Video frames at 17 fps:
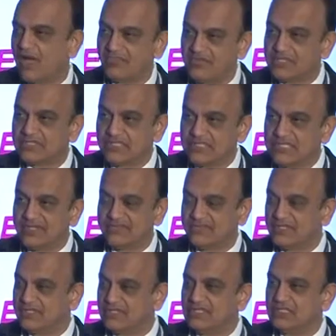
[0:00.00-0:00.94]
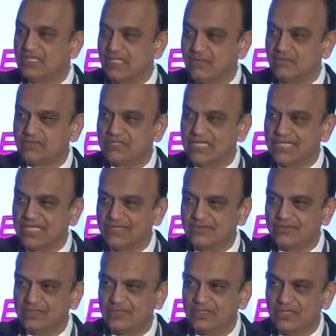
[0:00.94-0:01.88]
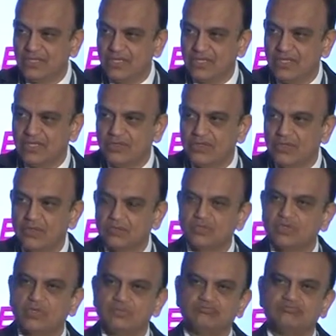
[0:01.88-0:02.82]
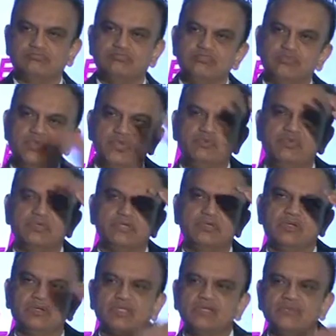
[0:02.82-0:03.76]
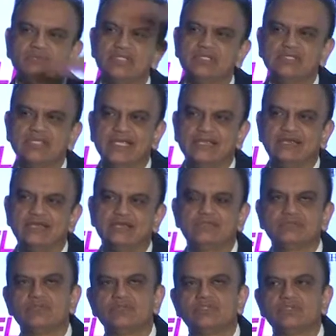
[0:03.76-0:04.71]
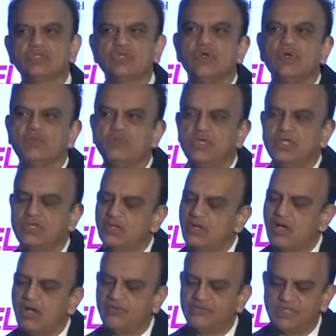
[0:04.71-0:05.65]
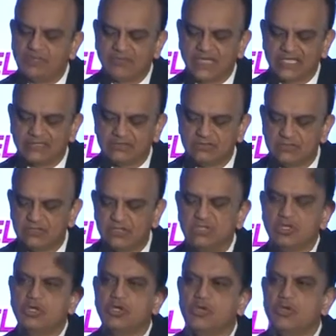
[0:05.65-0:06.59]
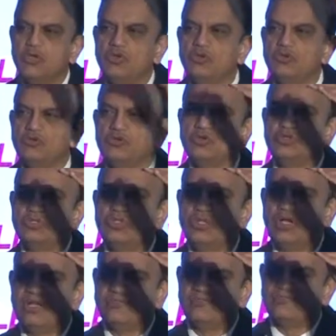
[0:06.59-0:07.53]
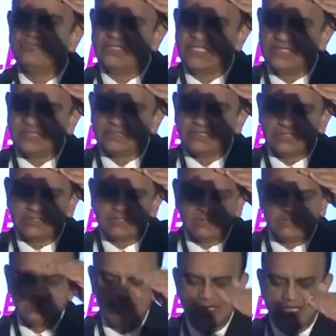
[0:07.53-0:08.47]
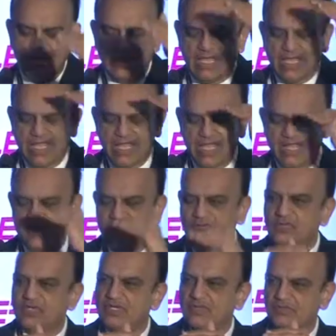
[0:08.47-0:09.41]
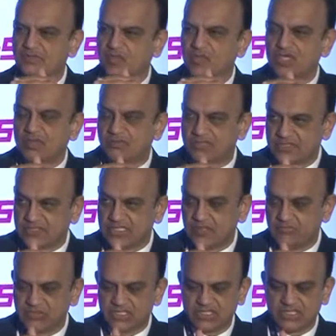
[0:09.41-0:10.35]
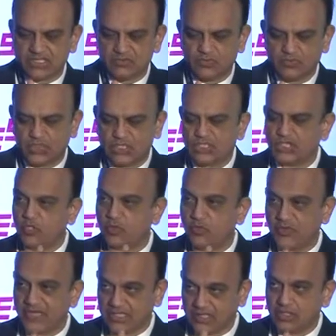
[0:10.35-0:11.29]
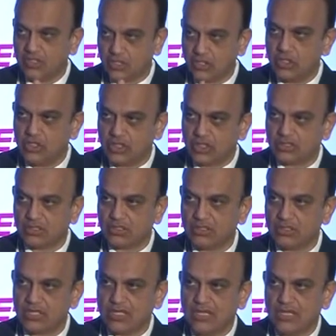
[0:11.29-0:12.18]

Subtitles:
Obviously, the FTC loves that. So we are talking of three standards: scope of the patent, rule of reason, and the presumptive quick look.